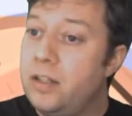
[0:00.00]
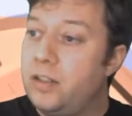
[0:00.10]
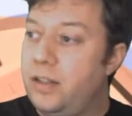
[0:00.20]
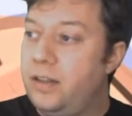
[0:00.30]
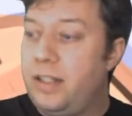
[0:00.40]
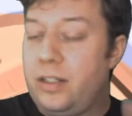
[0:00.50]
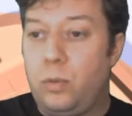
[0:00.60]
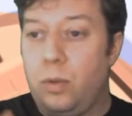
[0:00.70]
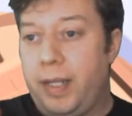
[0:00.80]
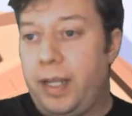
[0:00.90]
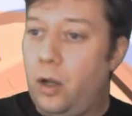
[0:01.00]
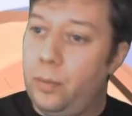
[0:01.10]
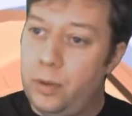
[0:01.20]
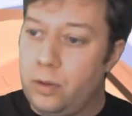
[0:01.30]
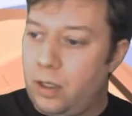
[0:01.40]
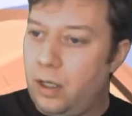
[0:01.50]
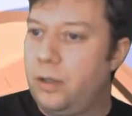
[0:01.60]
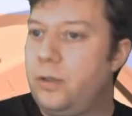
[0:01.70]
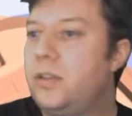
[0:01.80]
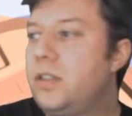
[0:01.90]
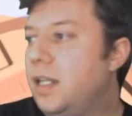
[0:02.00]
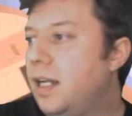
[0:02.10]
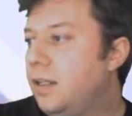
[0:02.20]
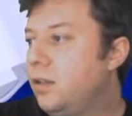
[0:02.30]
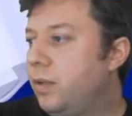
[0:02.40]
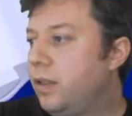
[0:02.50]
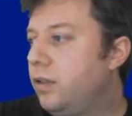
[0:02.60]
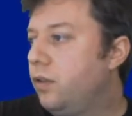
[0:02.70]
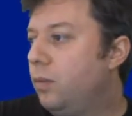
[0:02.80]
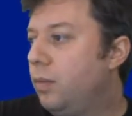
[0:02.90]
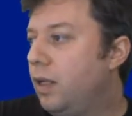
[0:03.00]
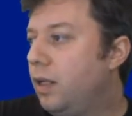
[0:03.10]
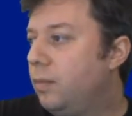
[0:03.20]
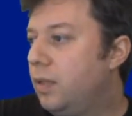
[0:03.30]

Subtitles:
So this will be open or closed as with normal